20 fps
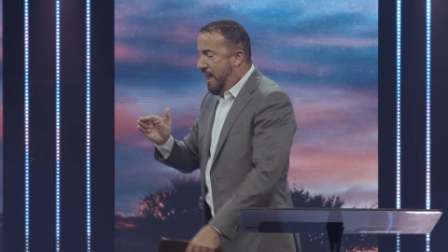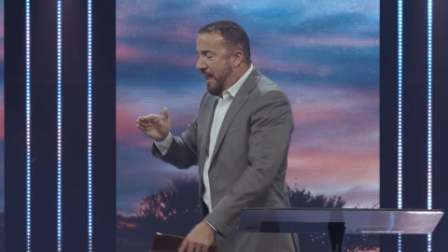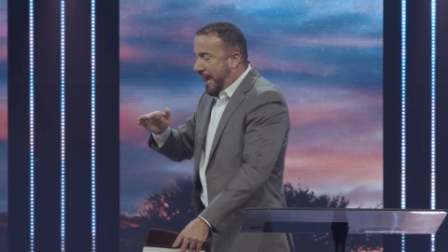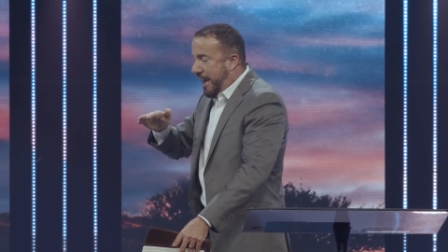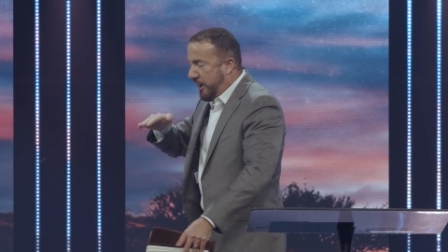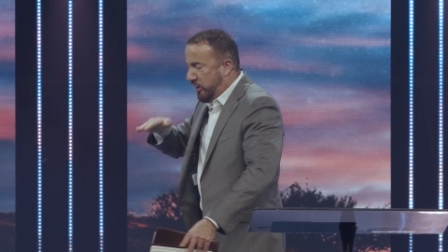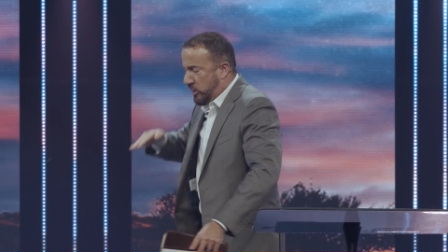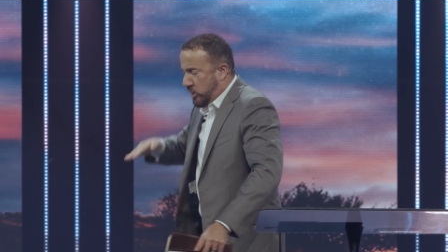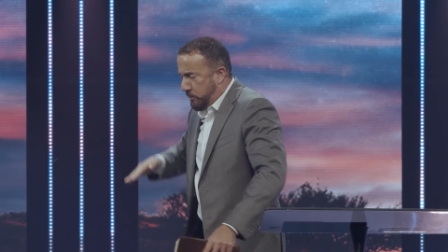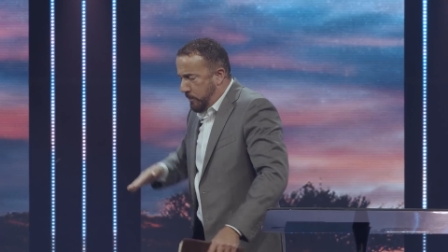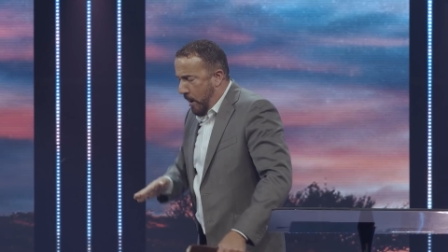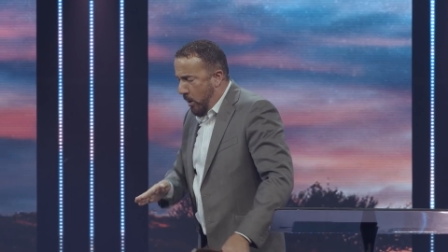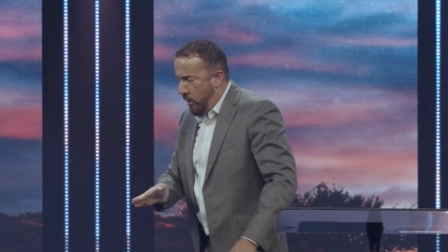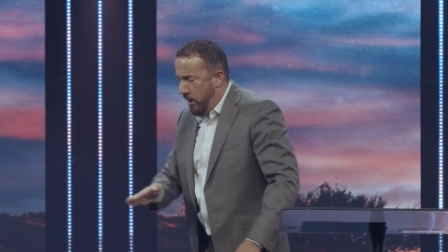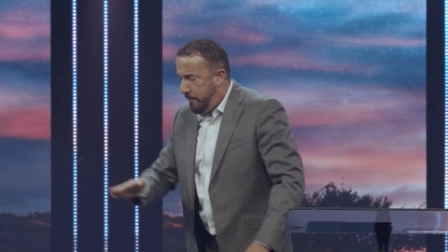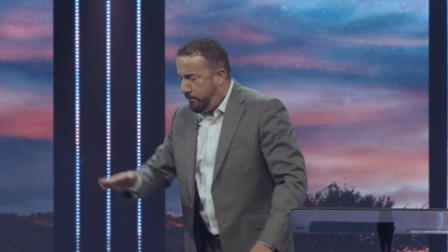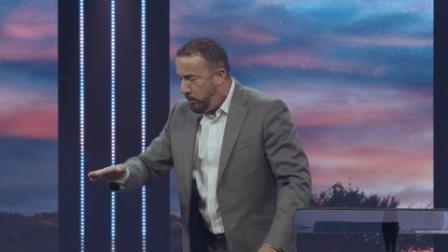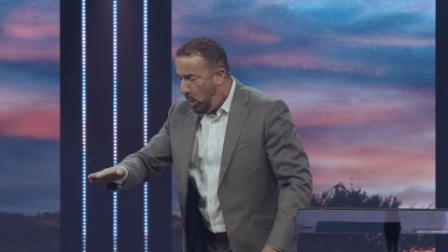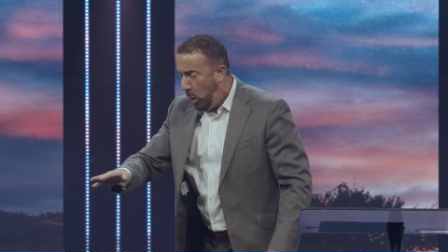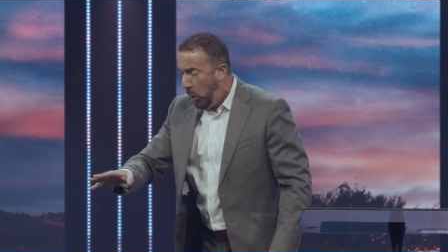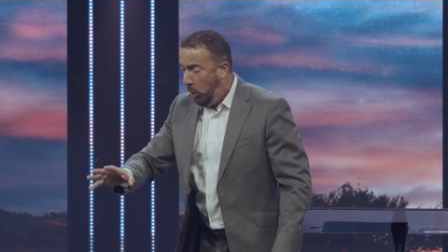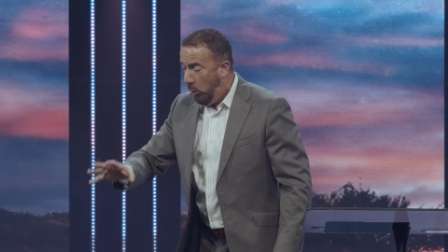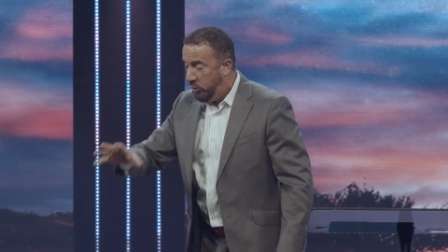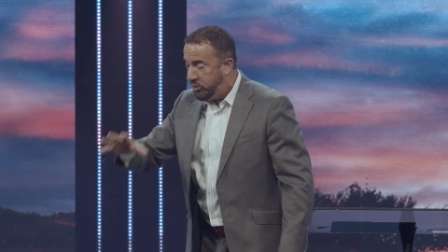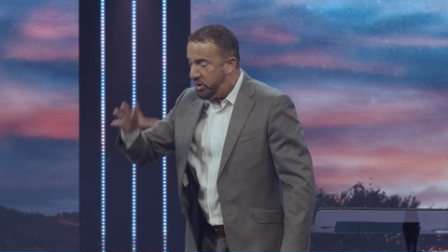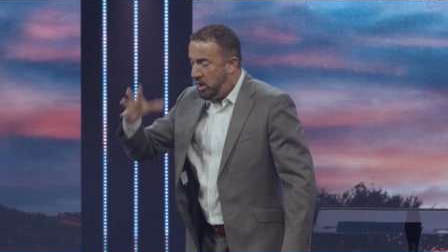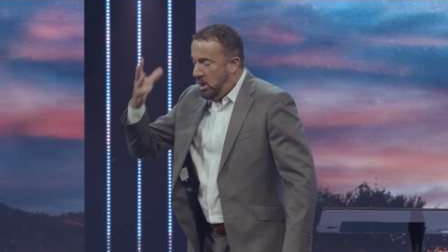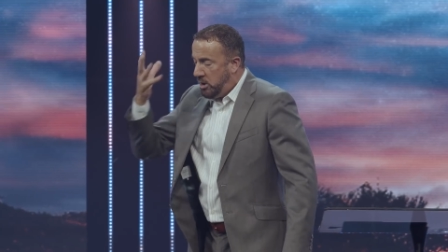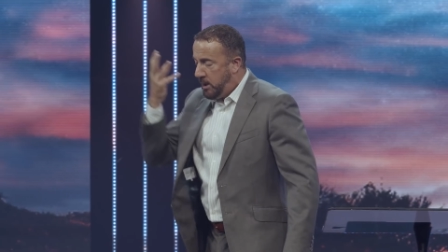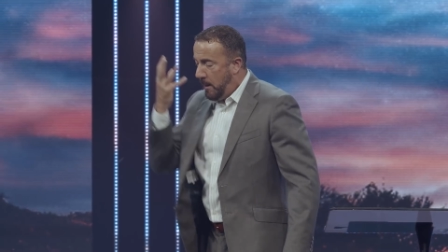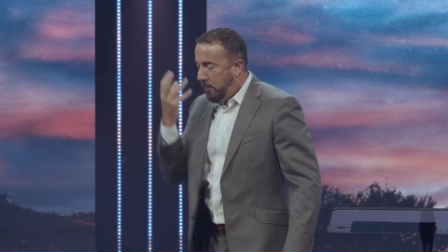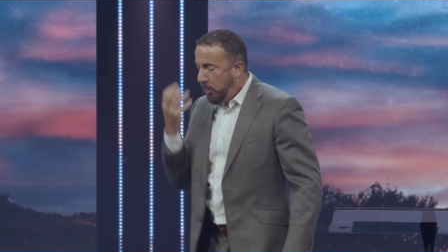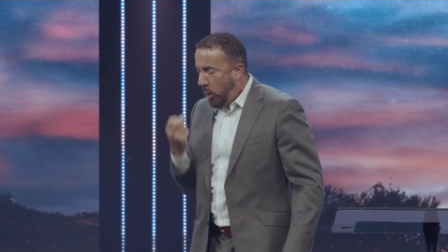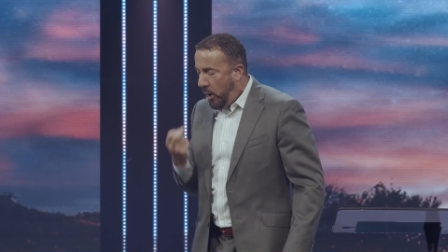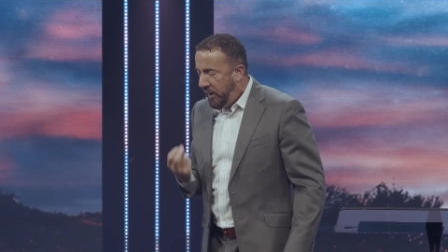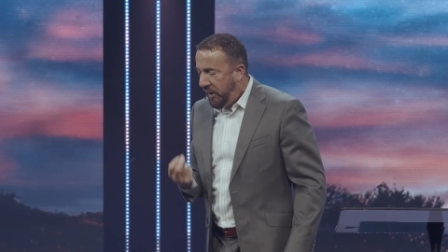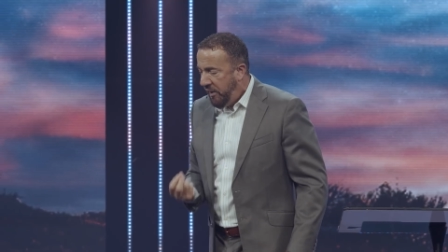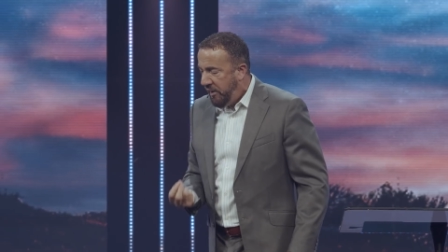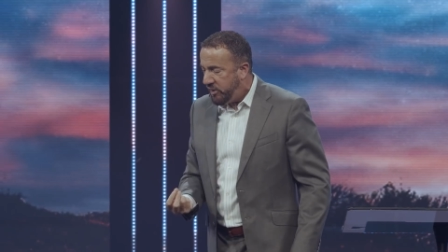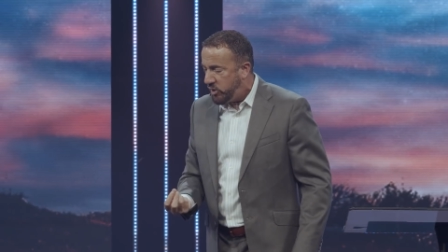His spirit moves to
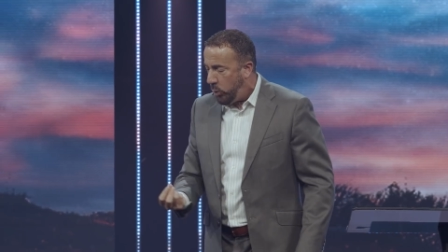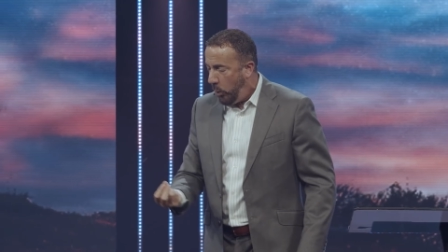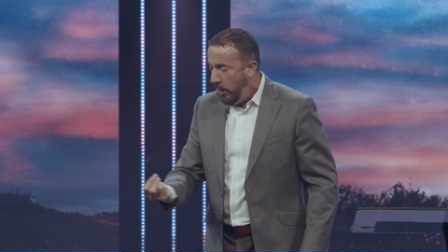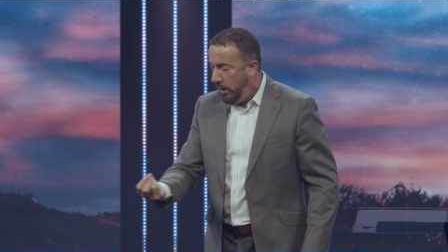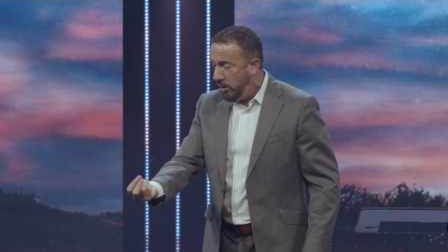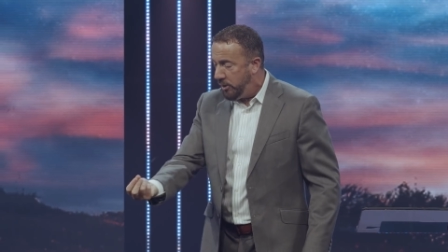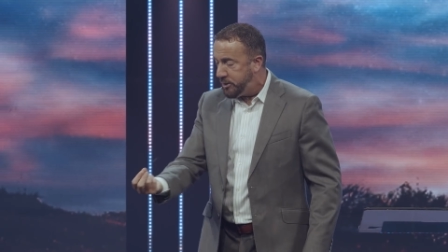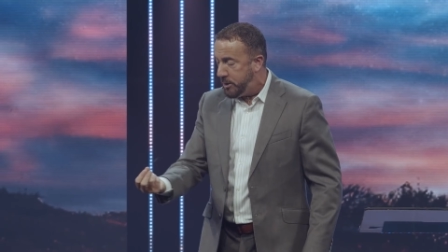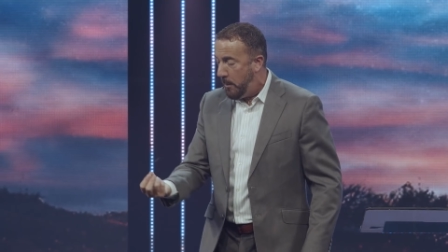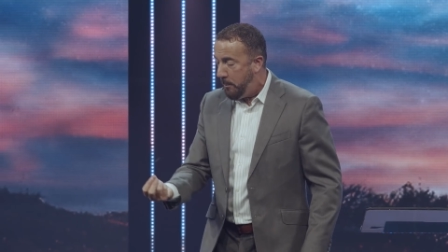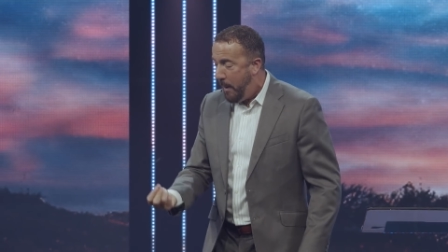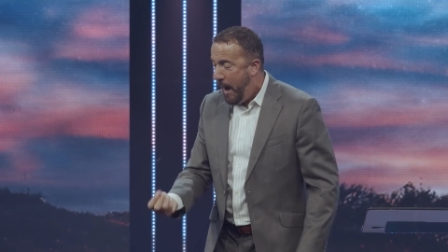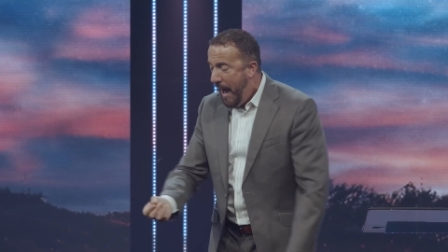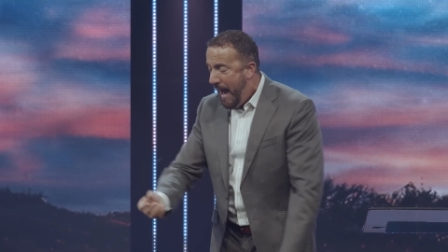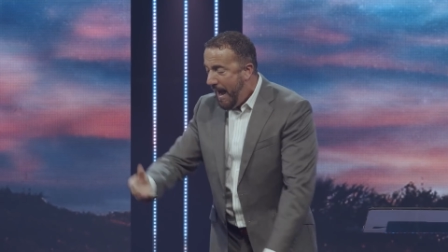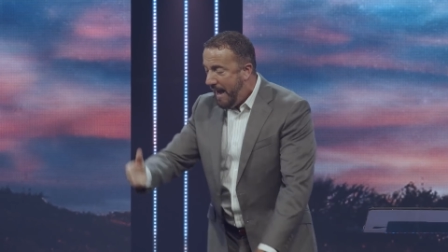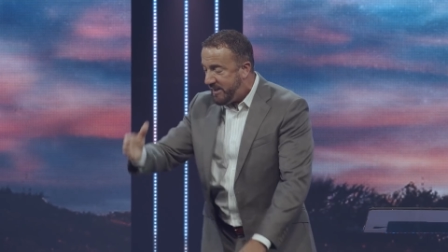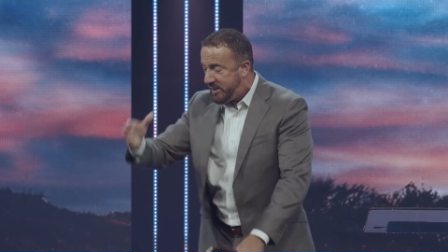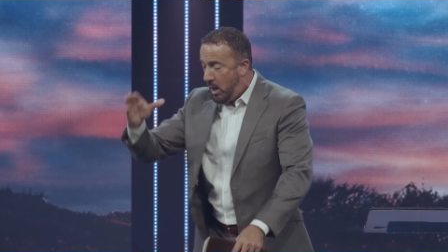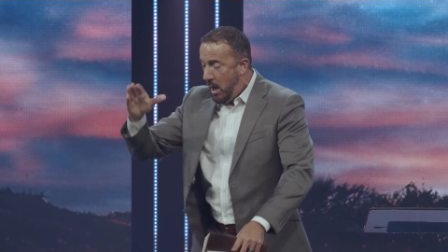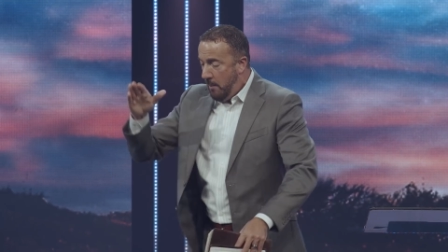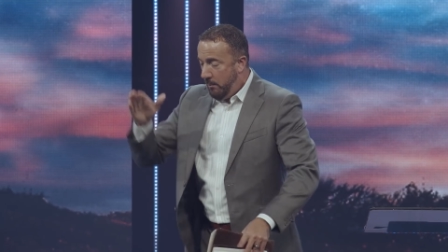bring his will to pass,